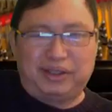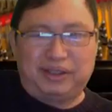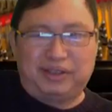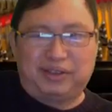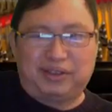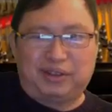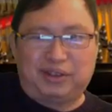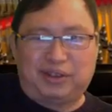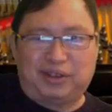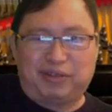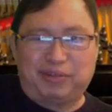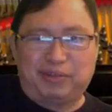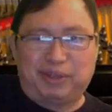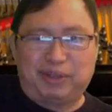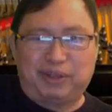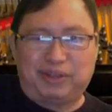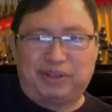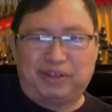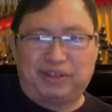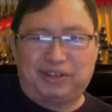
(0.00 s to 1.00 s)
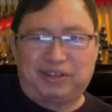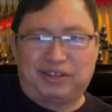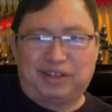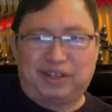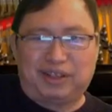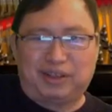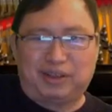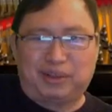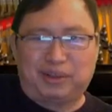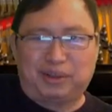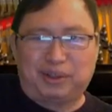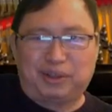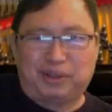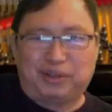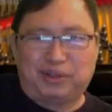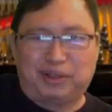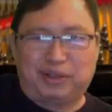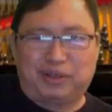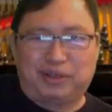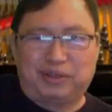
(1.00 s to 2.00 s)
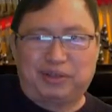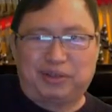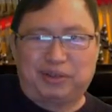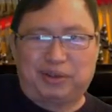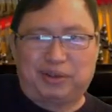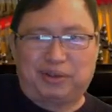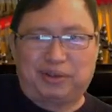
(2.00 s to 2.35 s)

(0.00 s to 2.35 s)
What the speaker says: scarf because it's not cold enough to have a scarf.